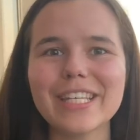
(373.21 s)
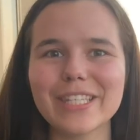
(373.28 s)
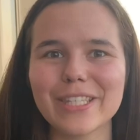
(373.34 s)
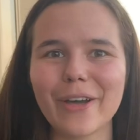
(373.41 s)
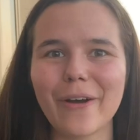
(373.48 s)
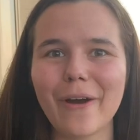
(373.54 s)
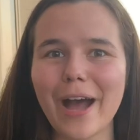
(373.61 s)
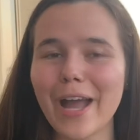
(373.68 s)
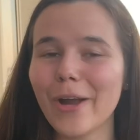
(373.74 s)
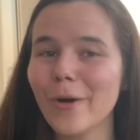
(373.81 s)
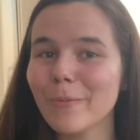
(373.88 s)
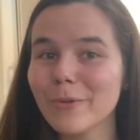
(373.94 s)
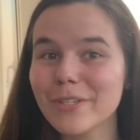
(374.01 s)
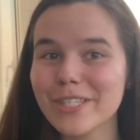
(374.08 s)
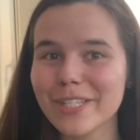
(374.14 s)
So I
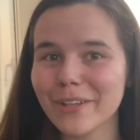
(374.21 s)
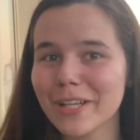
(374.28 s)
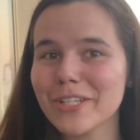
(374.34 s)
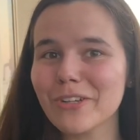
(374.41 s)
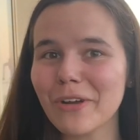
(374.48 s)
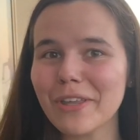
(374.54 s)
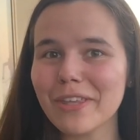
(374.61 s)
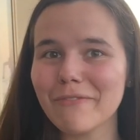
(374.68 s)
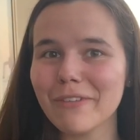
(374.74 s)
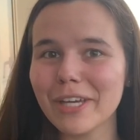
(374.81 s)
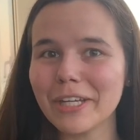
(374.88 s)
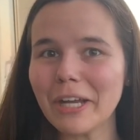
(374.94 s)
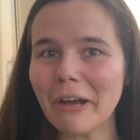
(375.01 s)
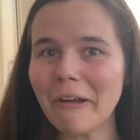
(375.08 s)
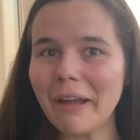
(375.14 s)
hope you're still enjoying the
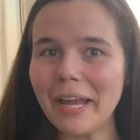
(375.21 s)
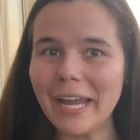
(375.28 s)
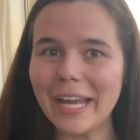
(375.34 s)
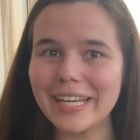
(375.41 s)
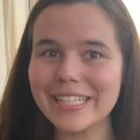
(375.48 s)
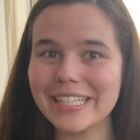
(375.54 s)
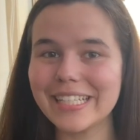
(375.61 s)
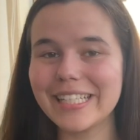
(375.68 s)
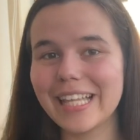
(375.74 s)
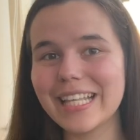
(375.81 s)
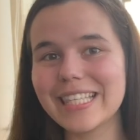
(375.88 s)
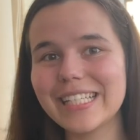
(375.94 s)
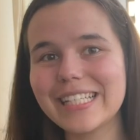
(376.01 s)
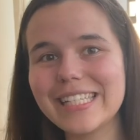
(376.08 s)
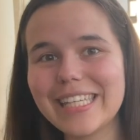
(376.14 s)
video, and
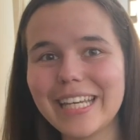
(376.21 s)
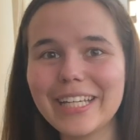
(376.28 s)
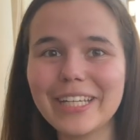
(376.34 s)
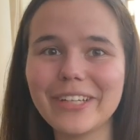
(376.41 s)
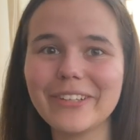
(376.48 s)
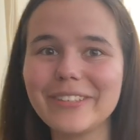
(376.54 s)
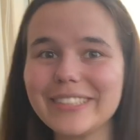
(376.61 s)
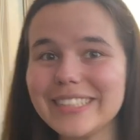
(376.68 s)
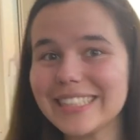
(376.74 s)
let's continue.